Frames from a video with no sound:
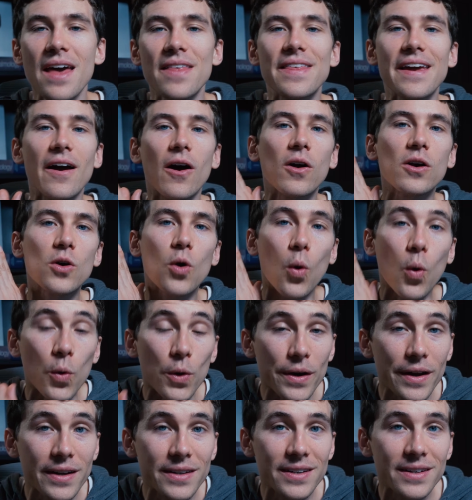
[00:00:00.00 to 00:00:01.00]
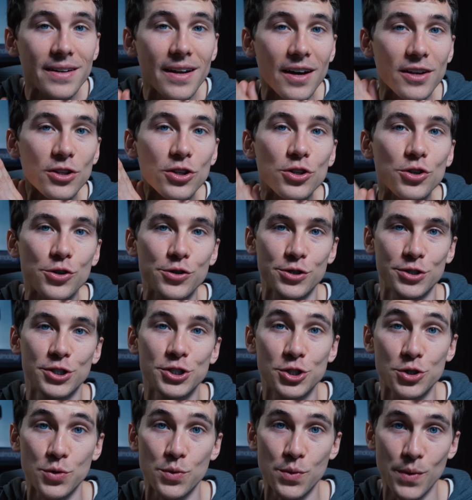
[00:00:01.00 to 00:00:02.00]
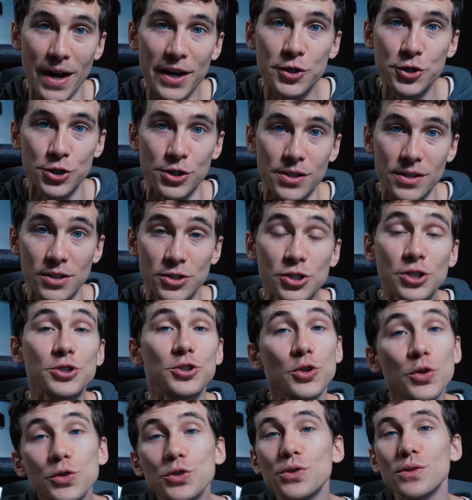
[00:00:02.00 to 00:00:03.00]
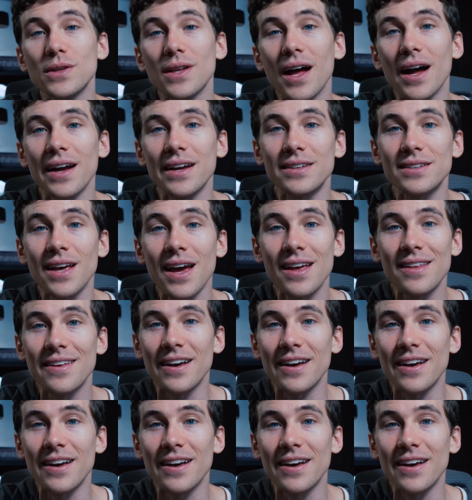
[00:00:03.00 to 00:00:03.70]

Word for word: they are oriented a certain direction to neutralize